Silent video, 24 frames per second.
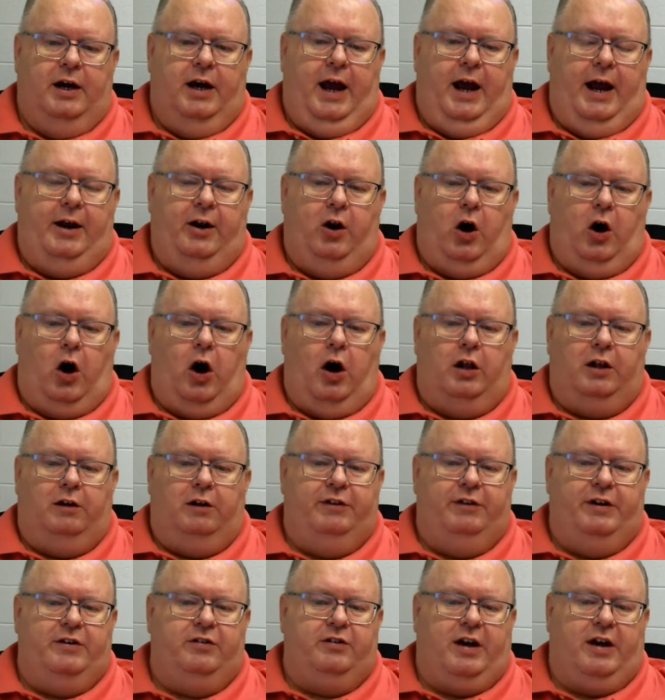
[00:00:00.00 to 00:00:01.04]
and all of
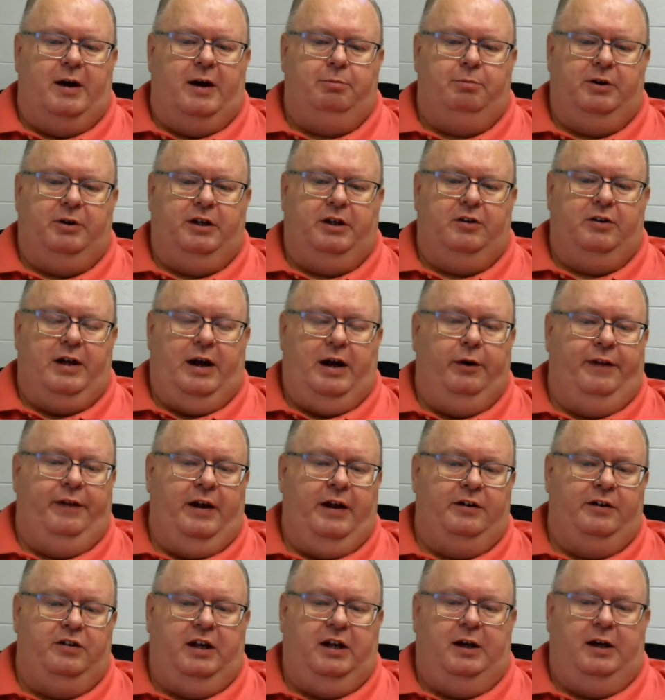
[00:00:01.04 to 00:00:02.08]
these companies now. And
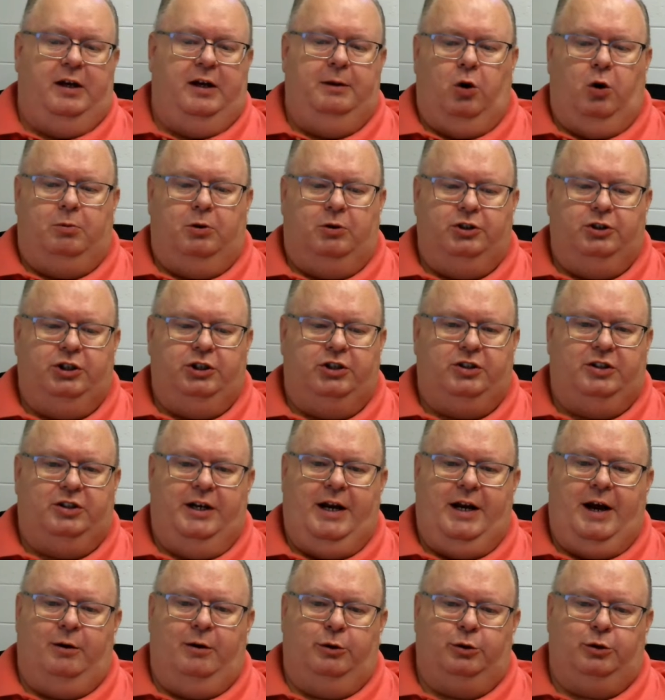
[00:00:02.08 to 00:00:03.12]
then T-Mobile just
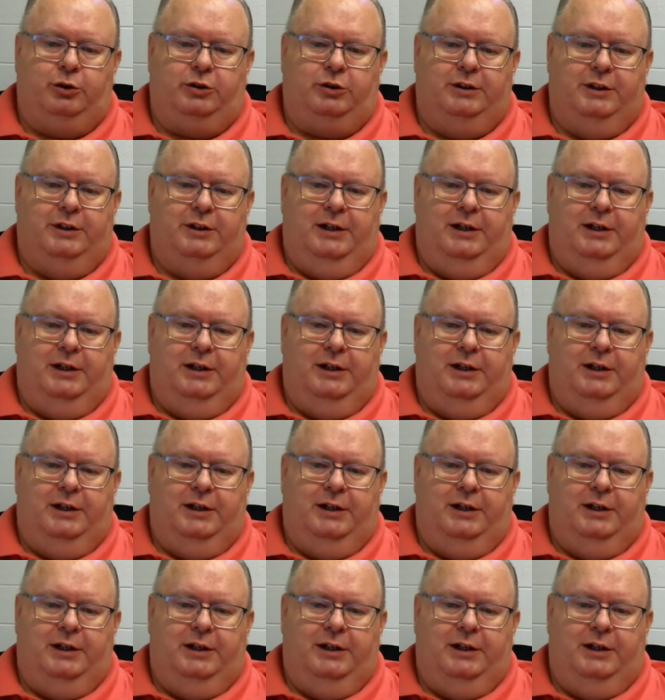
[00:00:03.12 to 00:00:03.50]
announced